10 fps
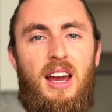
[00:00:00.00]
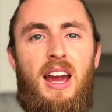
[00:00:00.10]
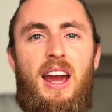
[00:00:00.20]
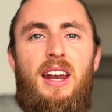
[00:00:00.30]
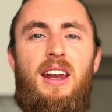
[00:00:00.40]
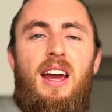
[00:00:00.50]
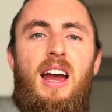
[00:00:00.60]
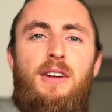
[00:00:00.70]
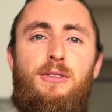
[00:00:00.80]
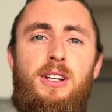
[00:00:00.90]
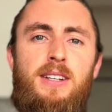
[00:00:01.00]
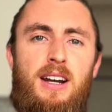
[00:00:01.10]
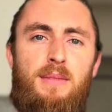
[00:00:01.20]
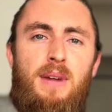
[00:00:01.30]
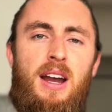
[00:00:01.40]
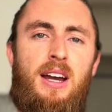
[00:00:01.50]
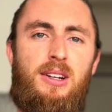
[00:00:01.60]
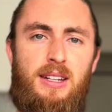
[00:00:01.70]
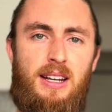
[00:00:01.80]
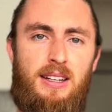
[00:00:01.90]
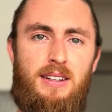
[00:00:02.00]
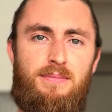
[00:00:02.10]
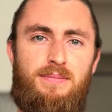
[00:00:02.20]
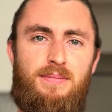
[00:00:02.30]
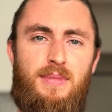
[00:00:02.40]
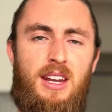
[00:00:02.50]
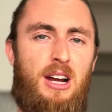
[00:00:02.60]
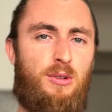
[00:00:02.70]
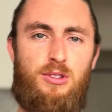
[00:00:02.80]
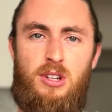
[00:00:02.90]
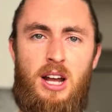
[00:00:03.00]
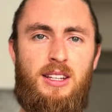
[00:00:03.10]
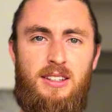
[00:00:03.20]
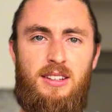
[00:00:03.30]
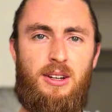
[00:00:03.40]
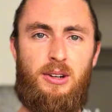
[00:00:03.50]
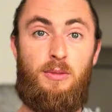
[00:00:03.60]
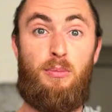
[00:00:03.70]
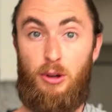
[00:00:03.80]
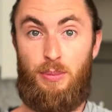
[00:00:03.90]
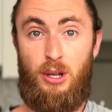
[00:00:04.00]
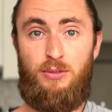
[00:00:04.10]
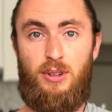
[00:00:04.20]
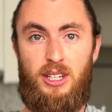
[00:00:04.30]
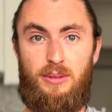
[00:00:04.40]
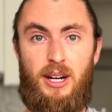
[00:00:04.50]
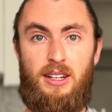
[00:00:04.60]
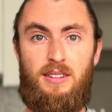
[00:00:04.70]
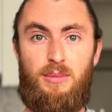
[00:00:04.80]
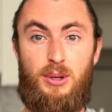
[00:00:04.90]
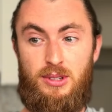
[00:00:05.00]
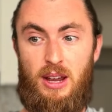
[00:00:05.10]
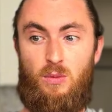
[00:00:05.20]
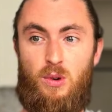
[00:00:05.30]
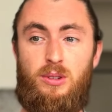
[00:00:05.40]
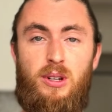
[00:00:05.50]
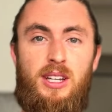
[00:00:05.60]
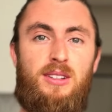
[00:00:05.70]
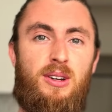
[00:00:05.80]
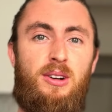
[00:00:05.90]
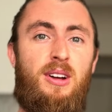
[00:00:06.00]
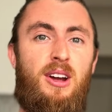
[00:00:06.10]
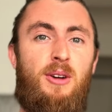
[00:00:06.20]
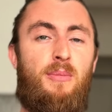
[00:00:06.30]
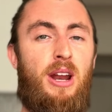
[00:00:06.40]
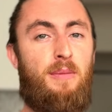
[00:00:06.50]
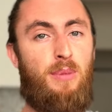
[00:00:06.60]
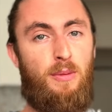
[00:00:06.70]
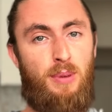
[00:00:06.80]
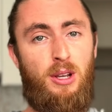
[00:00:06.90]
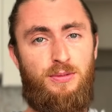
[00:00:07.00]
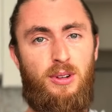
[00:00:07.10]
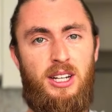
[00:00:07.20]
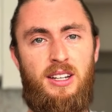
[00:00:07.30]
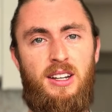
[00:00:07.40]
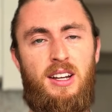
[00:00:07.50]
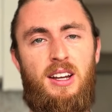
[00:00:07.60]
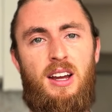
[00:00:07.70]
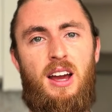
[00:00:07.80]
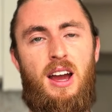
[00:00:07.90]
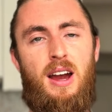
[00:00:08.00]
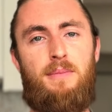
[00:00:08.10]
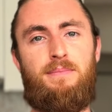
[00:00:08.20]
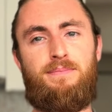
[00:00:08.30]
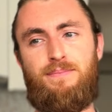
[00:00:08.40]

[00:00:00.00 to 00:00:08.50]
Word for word: And every time I had a date and I was not kissing her purposefully, right? Because I want to kiss her, but I purposefully, um,